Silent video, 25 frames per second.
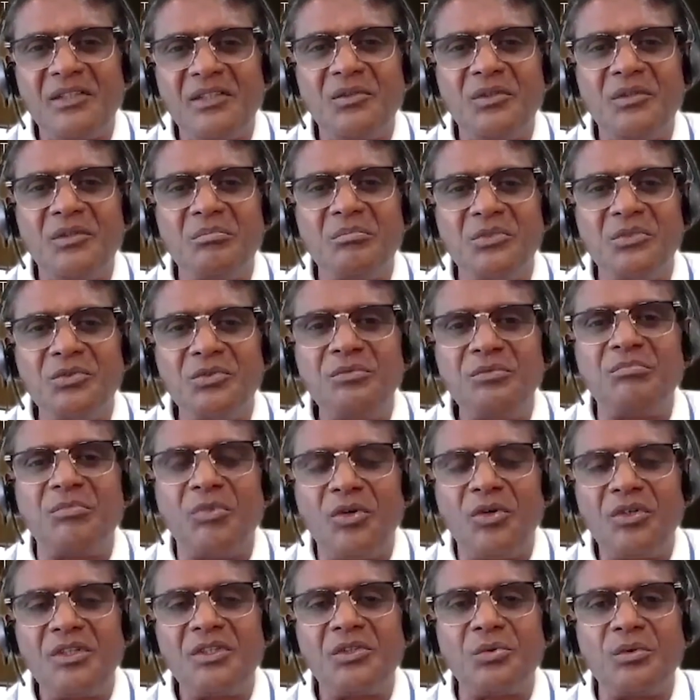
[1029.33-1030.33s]
would move
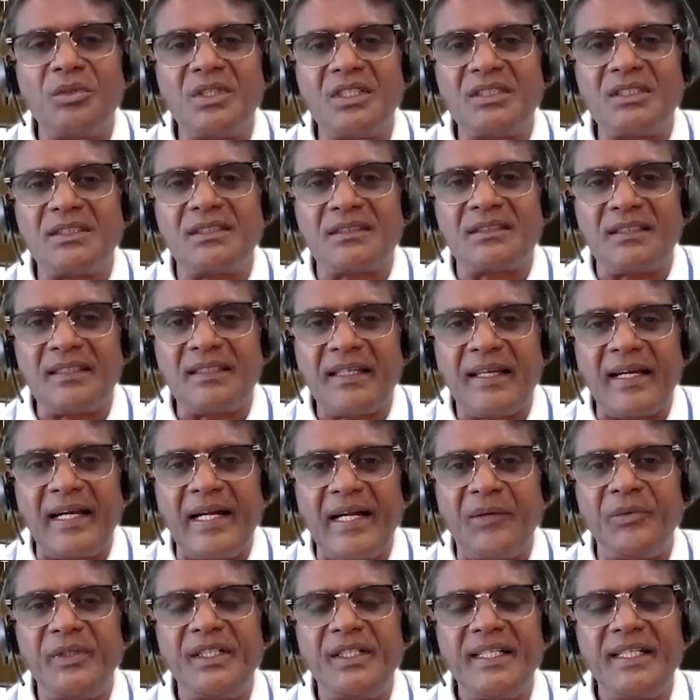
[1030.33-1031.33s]
more towards,
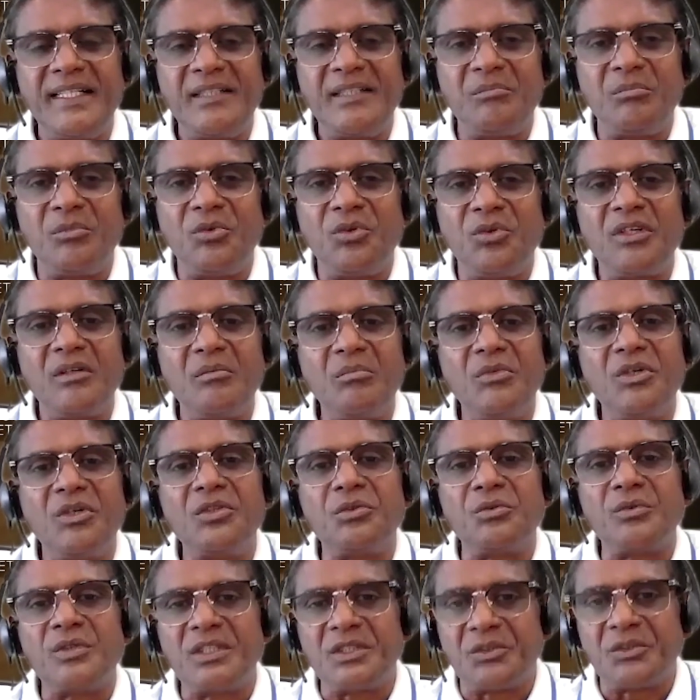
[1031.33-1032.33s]
gravitate more and
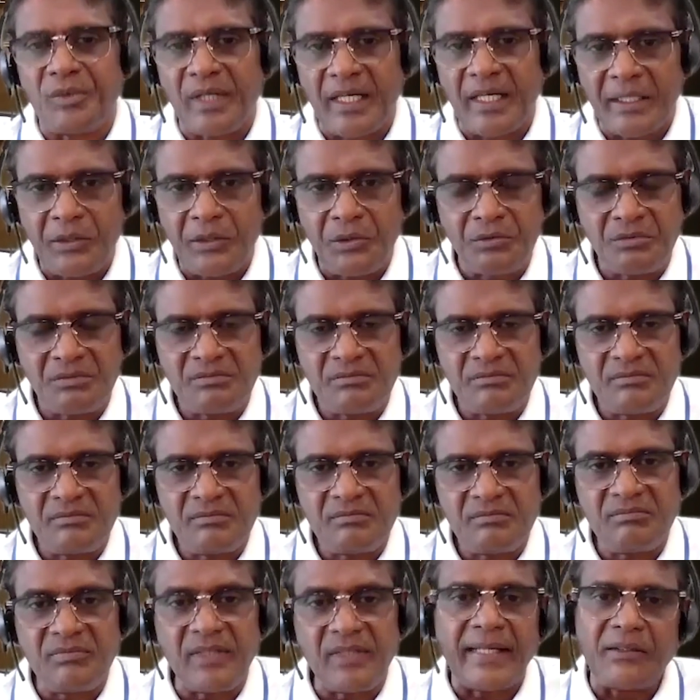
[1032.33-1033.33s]
more towards value
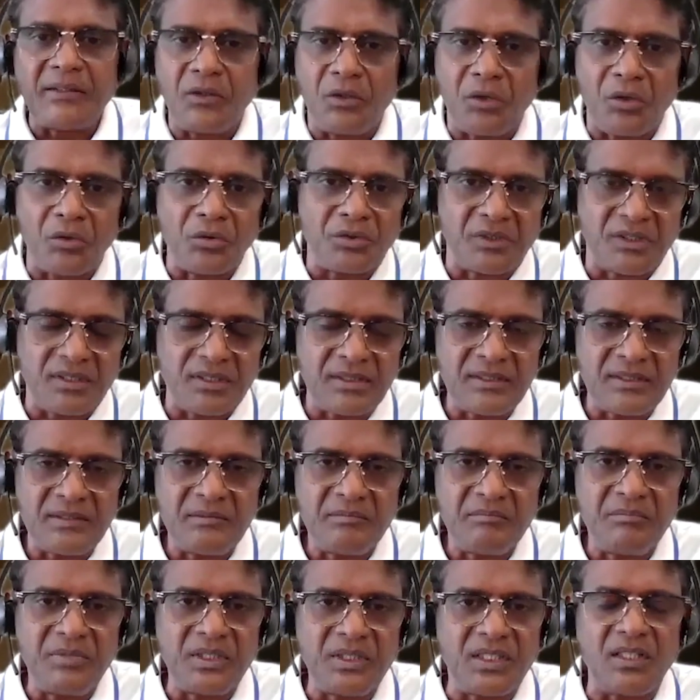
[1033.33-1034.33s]
than growth,
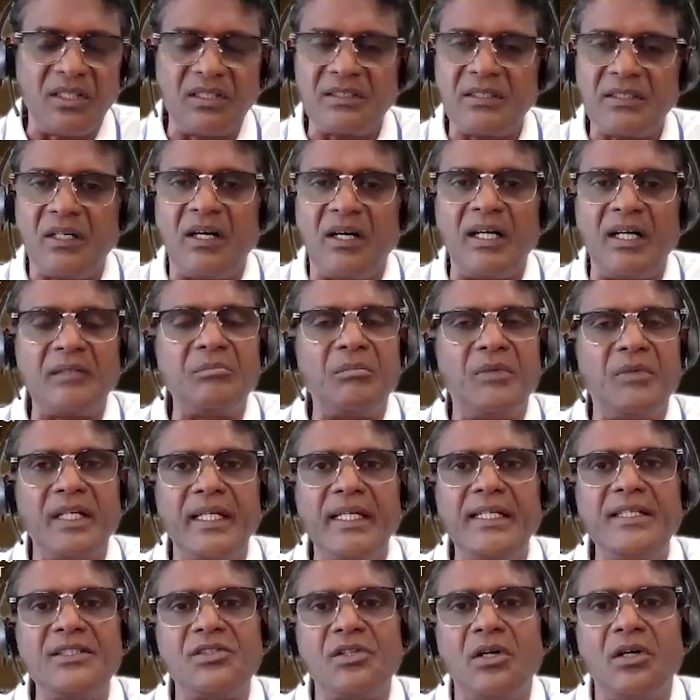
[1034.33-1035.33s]
because the hot
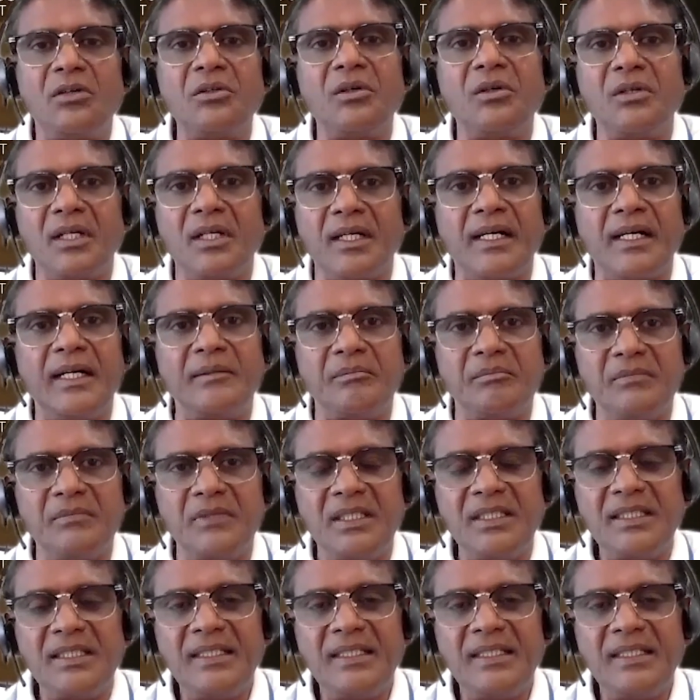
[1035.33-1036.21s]
money is not going to come.